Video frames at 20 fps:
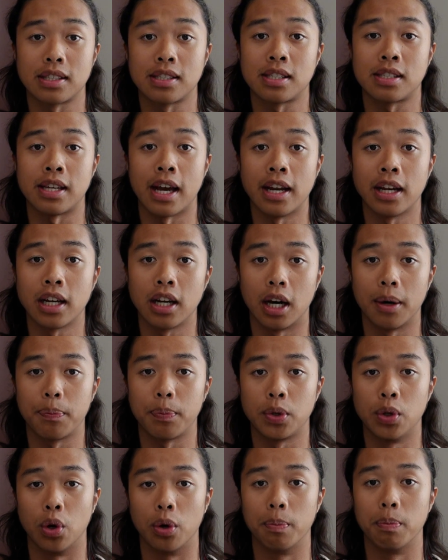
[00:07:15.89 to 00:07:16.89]
setting up
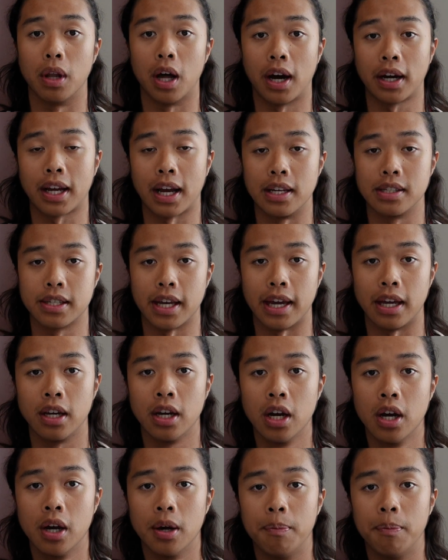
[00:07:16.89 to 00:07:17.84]
your block as a